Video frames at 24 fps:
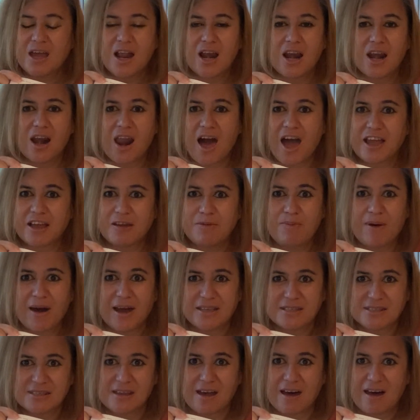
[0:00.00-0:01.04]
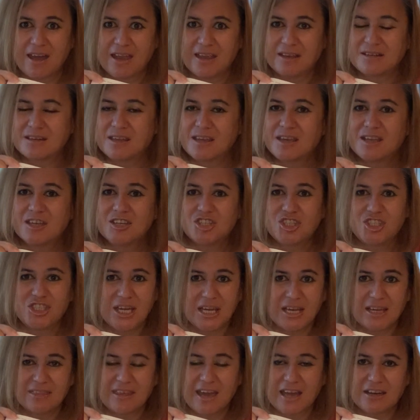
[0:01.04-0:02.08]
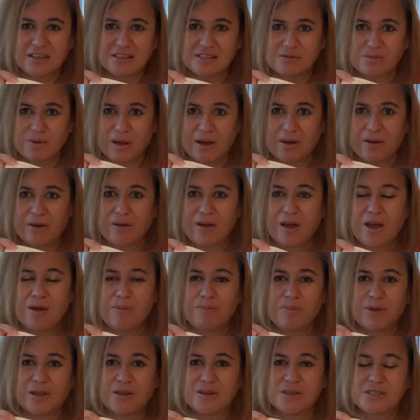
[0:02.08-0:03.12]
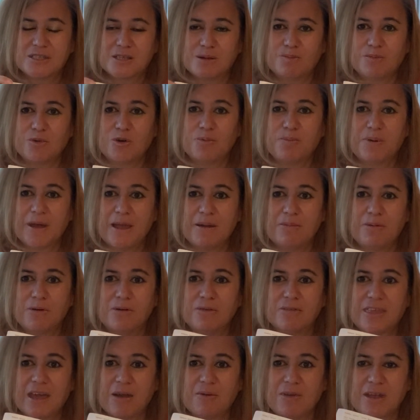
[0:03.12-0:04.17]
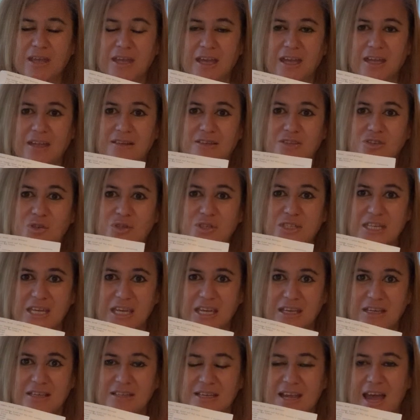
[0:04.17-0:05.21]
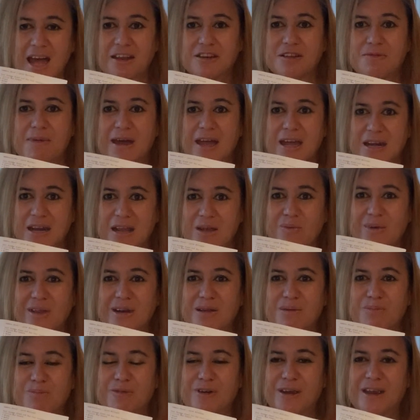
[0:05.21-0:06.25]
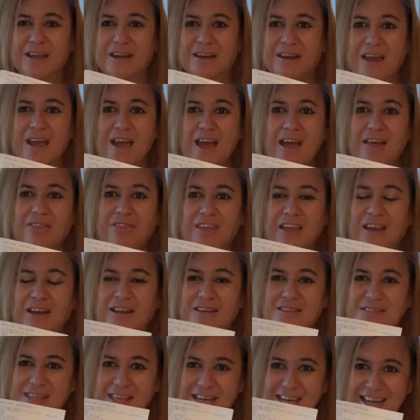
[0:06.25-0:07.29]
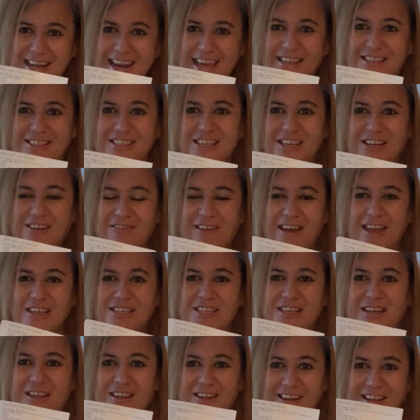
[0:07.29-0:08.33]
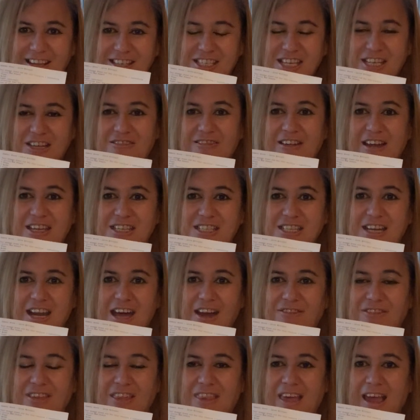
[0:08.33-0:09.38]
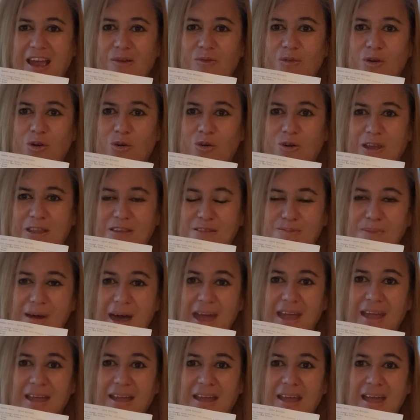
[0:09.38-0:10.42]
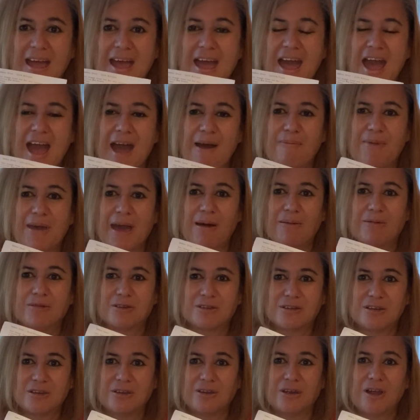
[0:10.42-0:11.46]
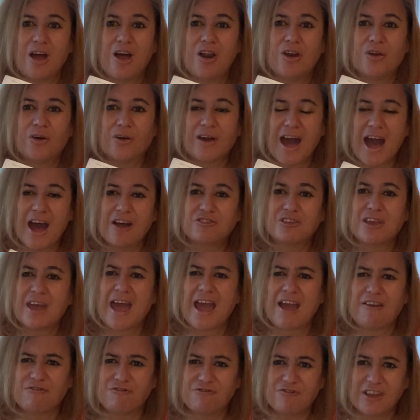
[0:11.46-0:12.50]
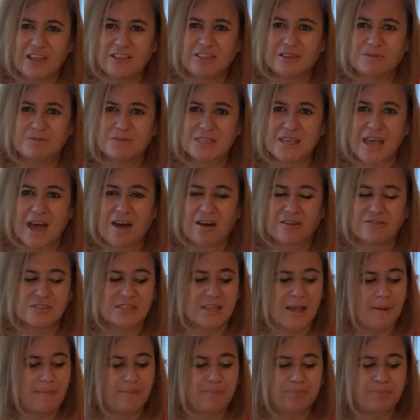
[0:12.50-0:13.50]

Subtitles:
Like my site, share that as well, because the more people that we get to teach how to make Rewena bread, then it's the next generation, and the generation after that will always make and be able to look after and feed themselves.